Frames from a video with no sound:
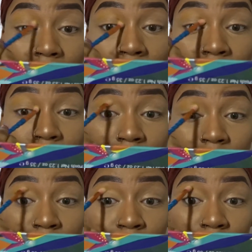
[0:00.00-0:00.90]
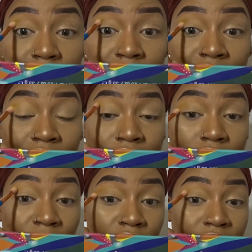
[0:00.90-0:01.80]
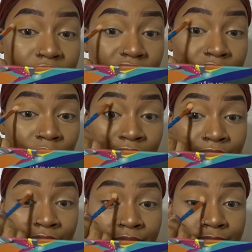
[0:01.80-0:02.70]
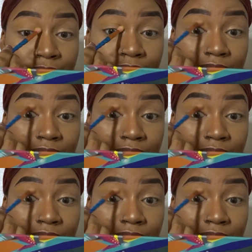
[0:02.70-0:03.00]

and I'm just brushing that into my crease as well.